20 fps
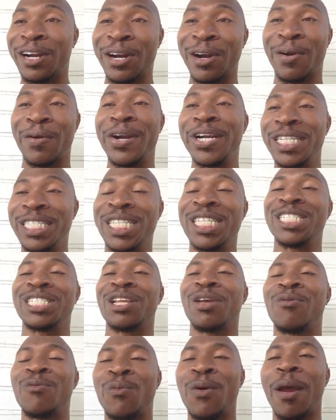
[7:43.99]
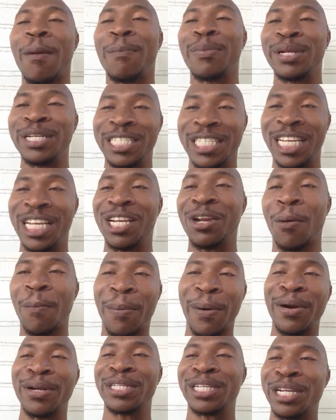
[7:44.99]
Christians and represent the
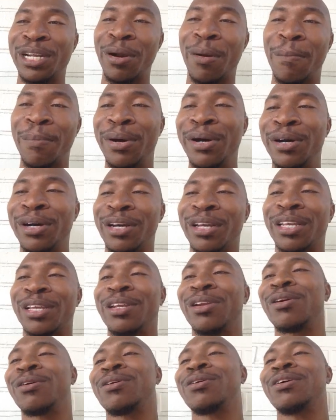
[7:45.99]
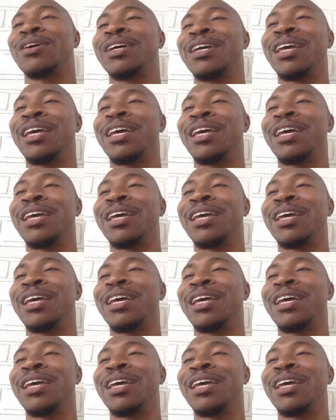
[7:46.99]
person in the book, you know,